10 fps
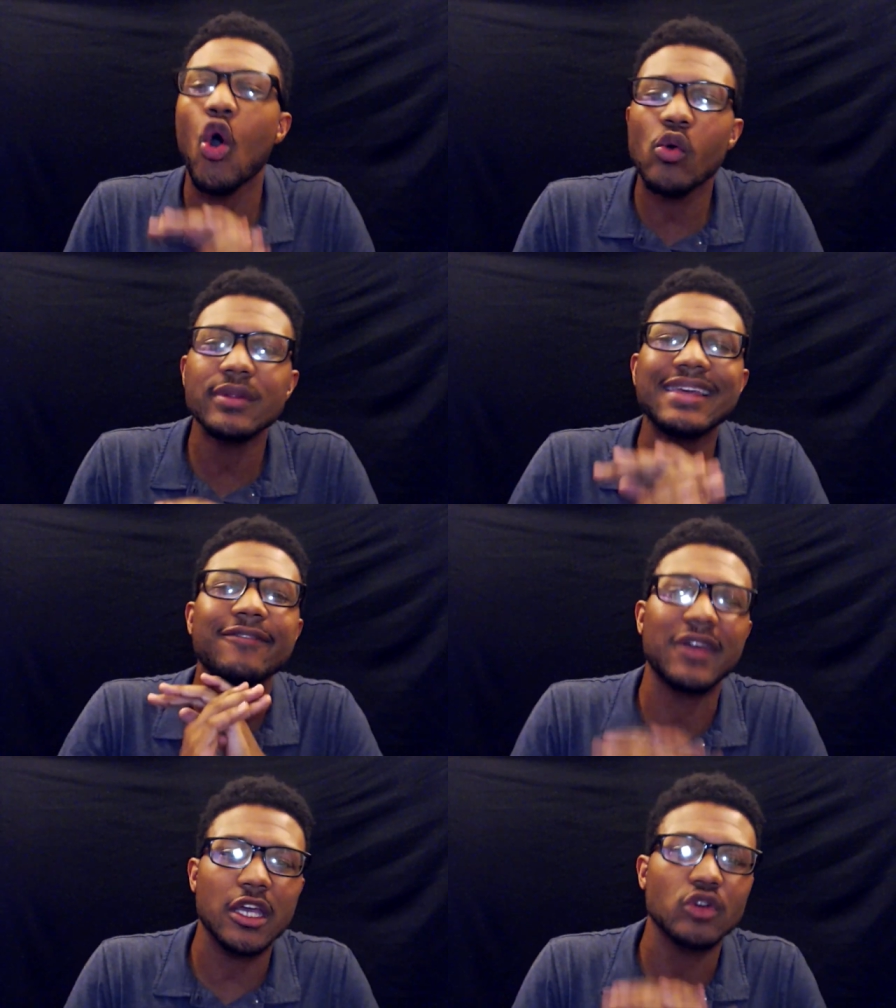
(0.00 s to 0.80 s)
only
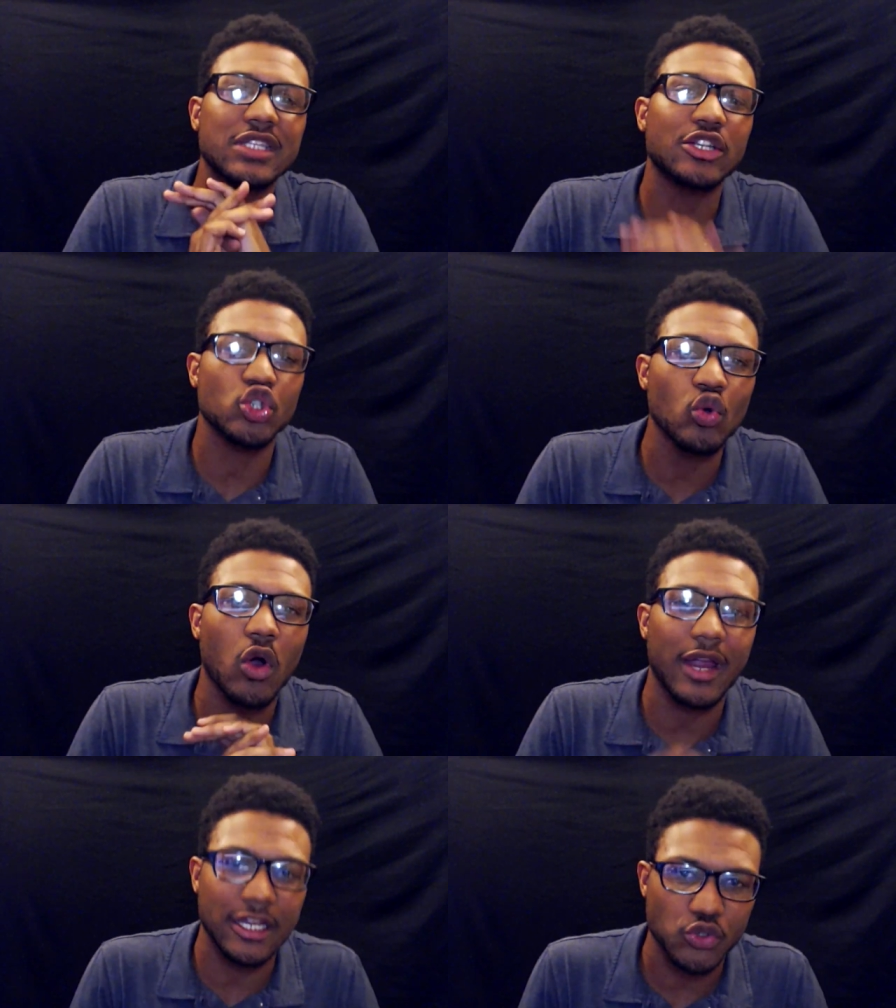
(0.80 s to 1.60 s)
videos that you
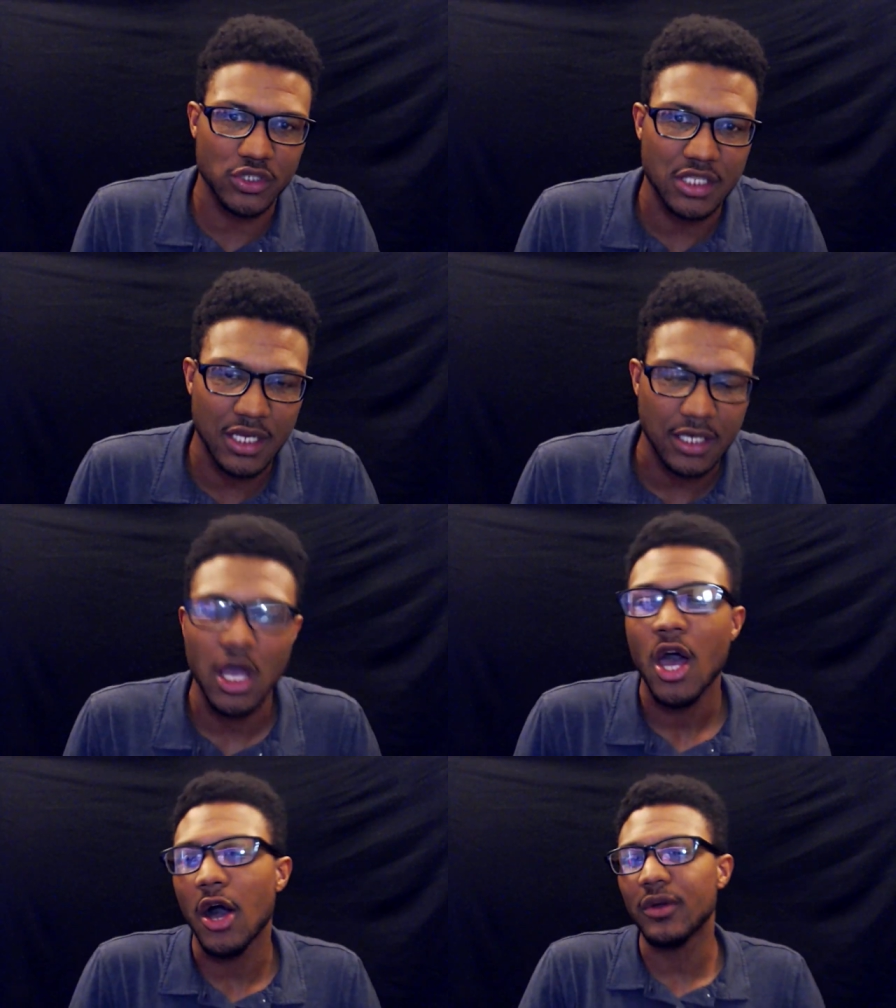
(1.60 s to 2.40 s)
are interested in,
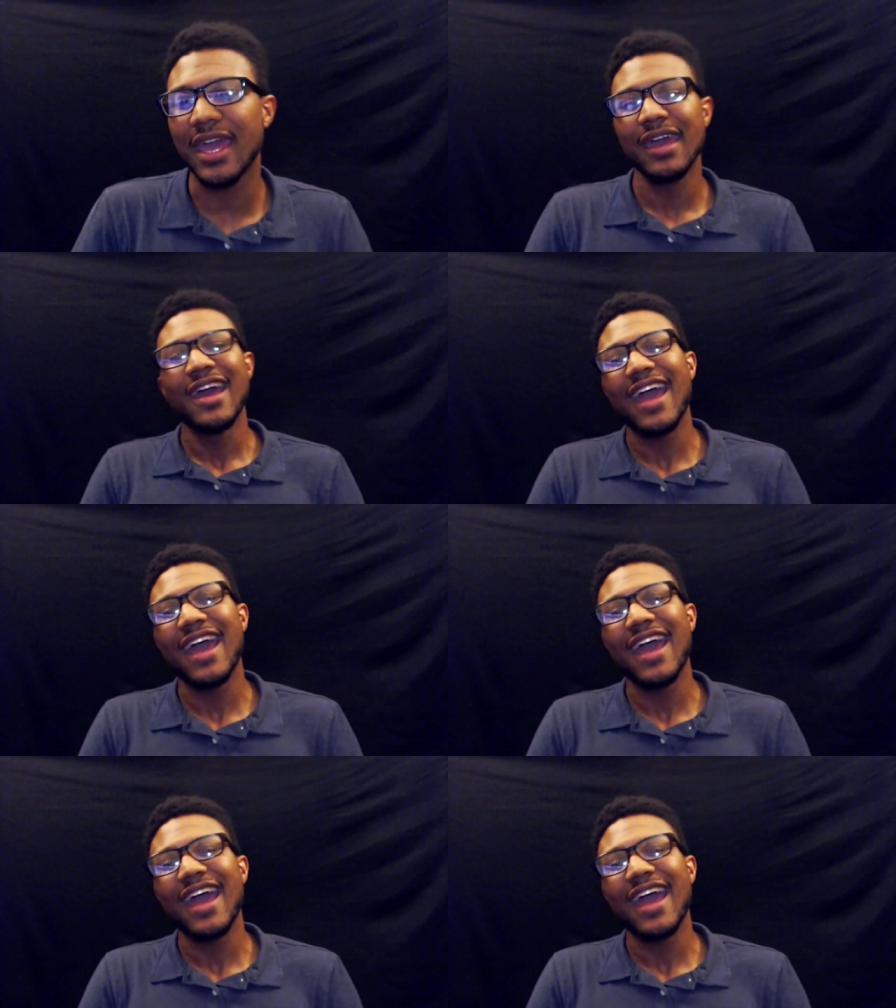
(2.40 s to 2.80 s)
okay?